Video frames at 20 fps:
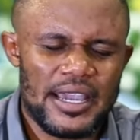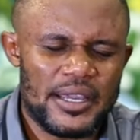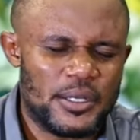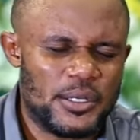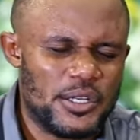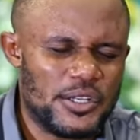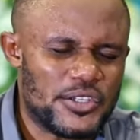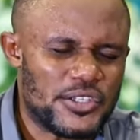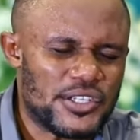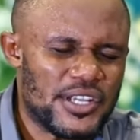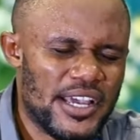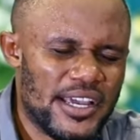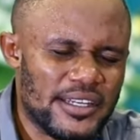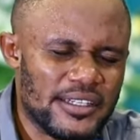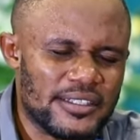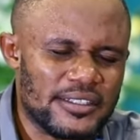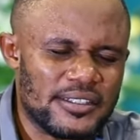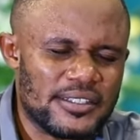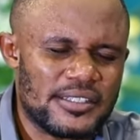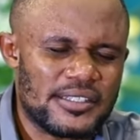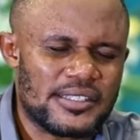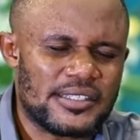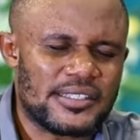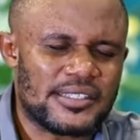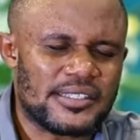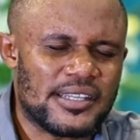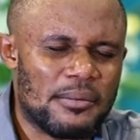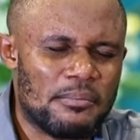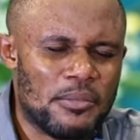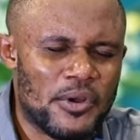I discern
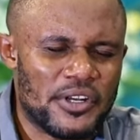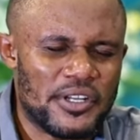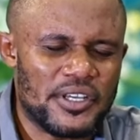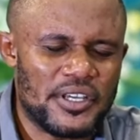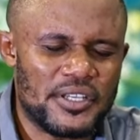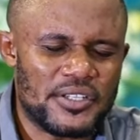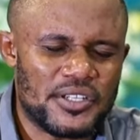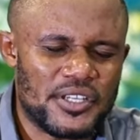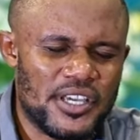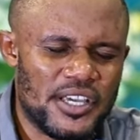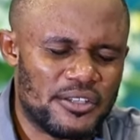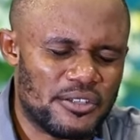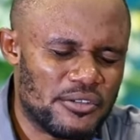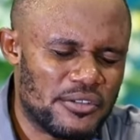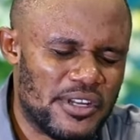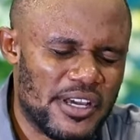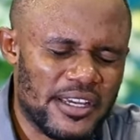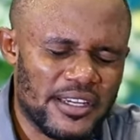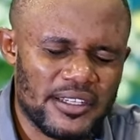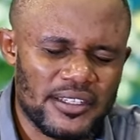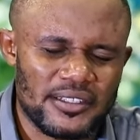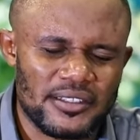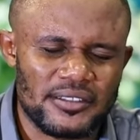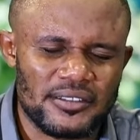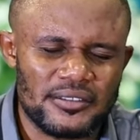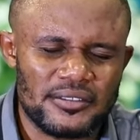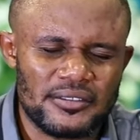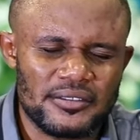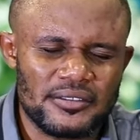somebody is here today.